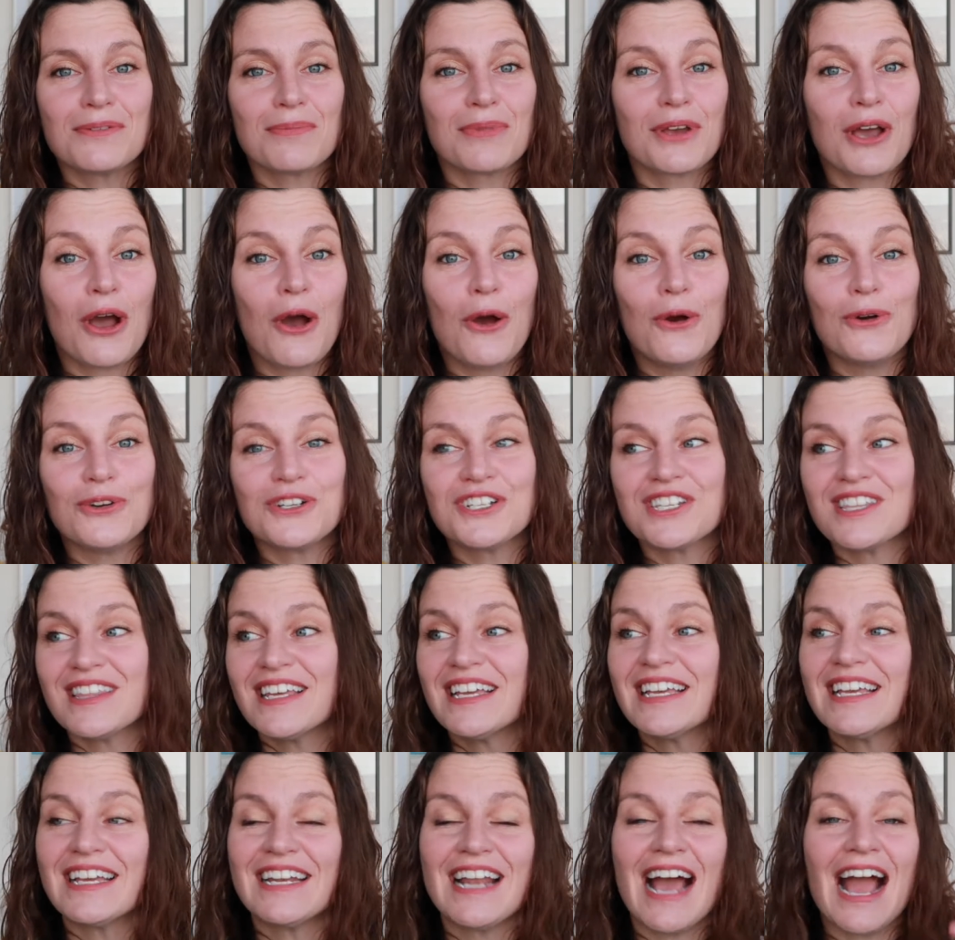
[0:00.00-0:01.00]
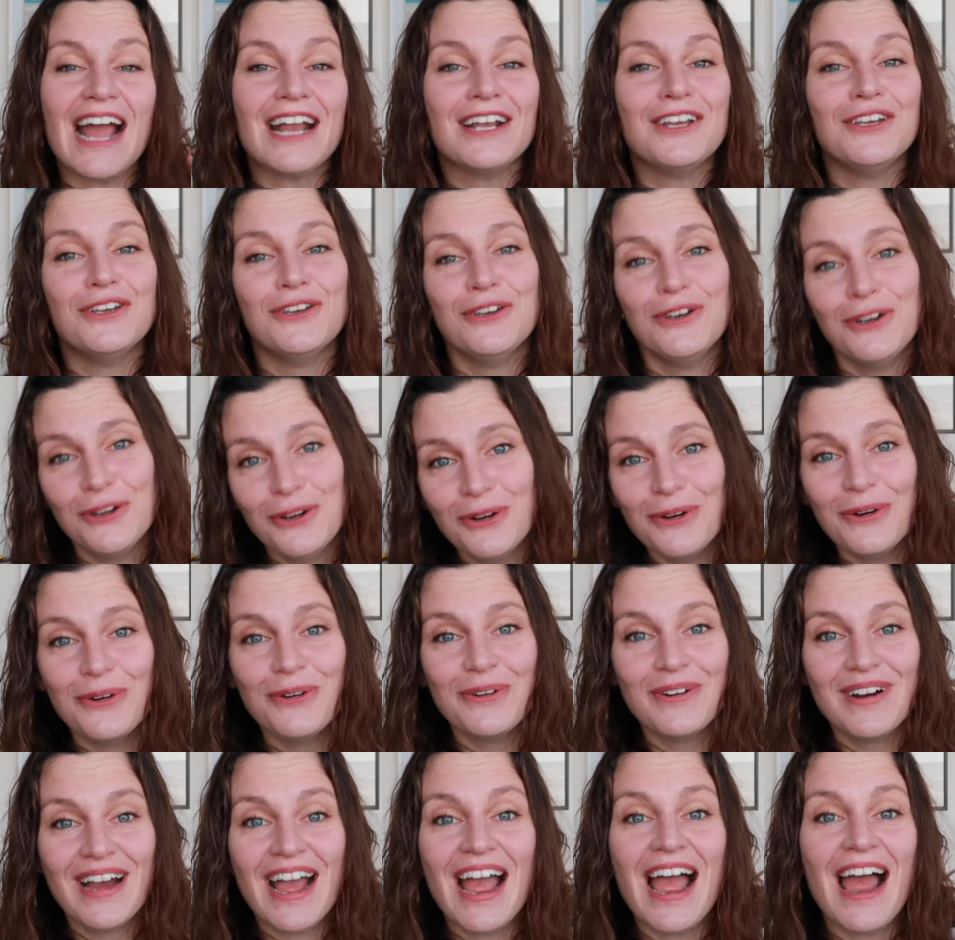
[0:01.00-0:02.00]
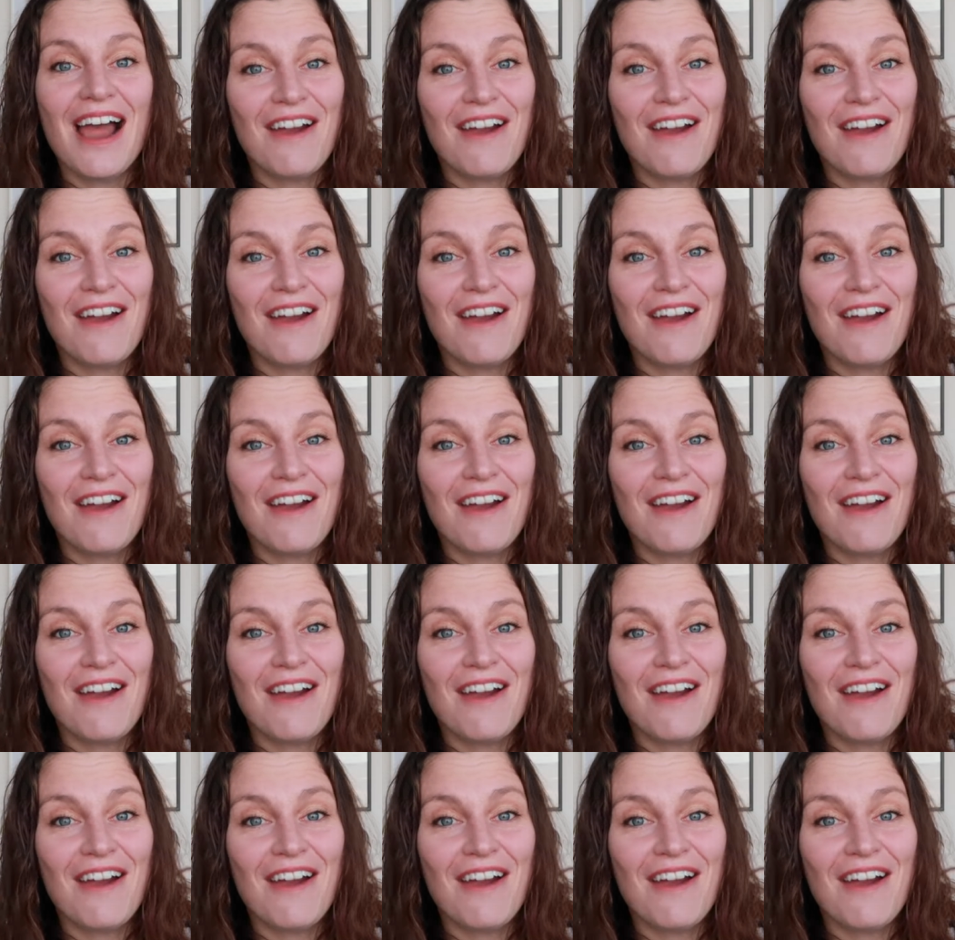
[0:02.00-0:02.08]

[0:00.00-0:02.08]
from Coach, thinking I knew